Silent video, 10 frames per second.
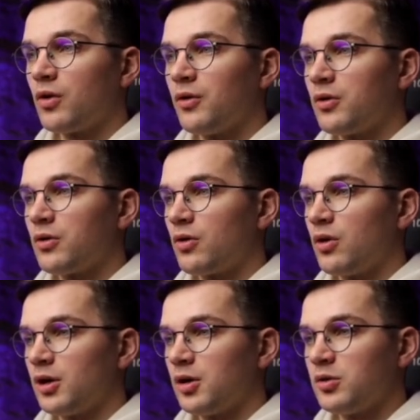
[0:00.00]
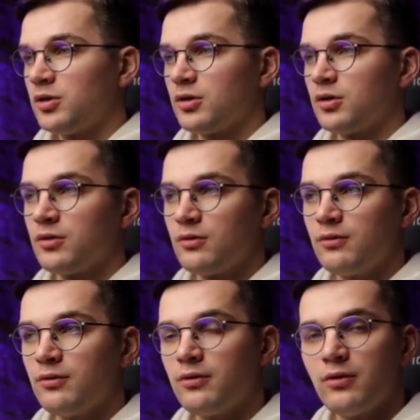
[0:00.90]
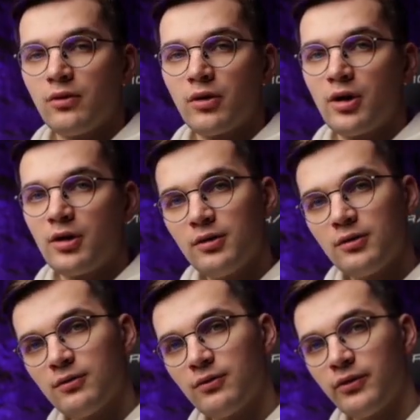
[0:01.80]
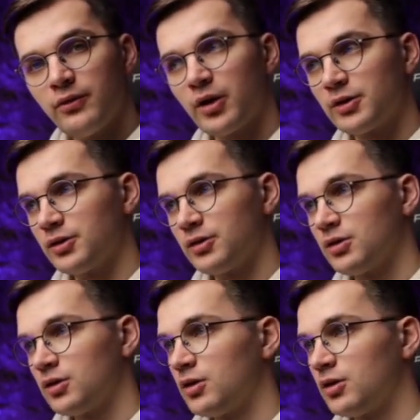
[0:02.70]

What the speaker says: go unlimited for $400.